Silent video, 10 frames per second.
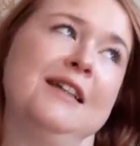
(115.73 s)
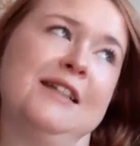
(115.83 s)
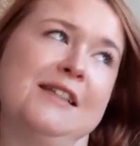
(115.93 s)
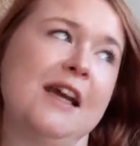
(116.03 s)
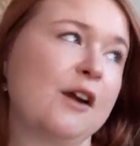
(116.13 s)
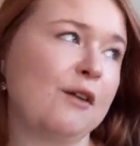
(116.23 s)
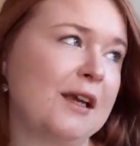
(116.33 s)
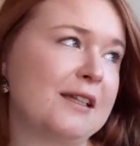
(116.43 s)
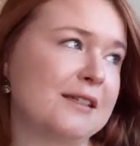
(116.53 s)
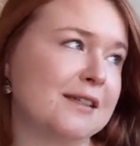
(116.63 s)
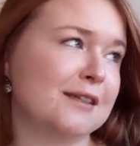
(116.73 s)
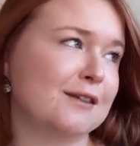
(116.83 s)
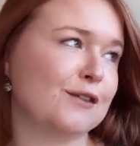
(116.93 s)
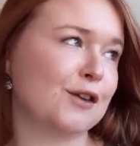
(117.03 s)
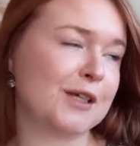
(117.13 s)
decorate
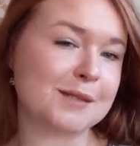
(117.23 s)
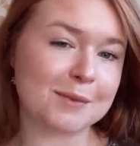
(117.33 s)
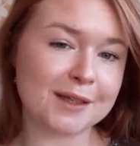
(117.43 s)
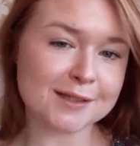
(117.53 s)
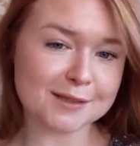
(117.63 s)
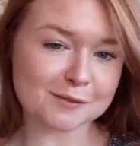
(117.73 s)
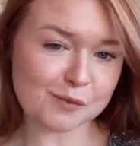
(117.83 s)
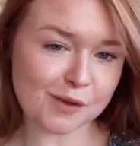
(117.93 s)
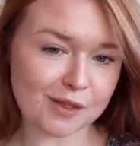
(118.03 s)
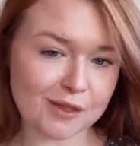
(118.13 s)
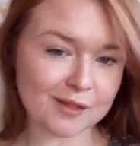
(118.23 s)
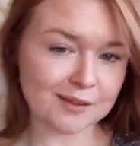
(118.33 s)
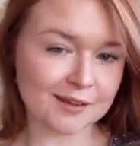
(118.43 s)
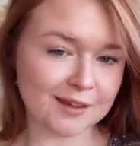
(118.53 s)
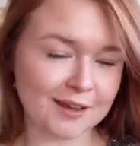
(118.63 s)
for Christmas with
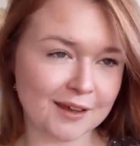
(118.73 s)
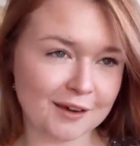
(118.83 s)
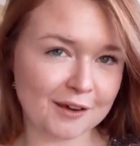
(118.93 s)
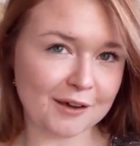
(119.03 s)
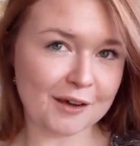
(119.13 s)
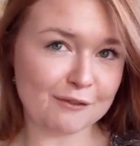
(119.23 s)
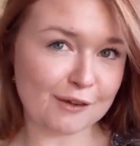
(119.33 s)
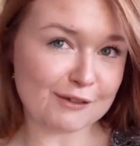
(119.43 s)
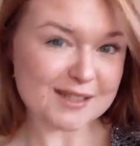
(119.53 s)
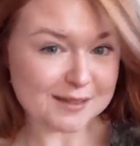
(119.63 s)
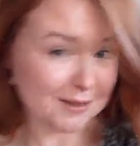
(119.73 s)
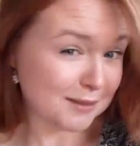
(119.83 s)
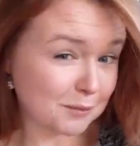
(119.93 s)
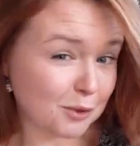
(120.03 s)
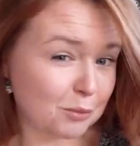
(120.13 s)
a
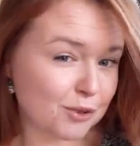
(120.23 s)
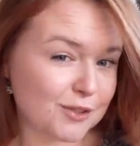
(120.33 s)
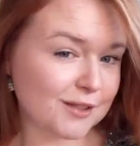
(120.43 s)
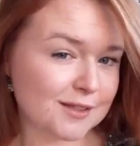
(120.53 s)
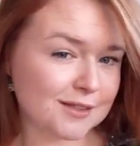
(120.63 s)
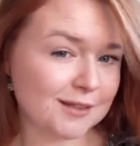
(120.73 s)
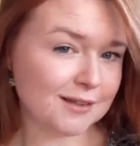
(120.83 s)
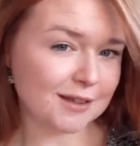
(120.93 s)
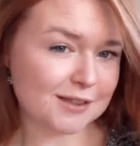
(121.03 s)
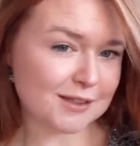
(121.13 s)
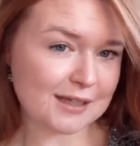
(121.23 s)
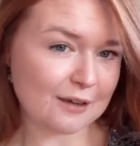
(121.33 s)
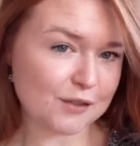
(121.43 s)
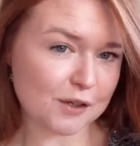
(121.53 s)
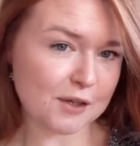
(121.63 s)
small budget. It doesn't
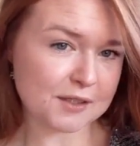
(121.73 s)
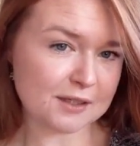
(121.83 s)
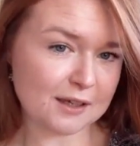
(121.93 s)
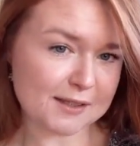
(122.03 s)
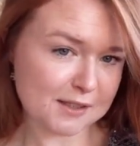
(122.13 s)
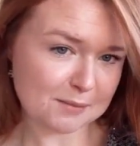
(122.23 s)
have to cost a lot to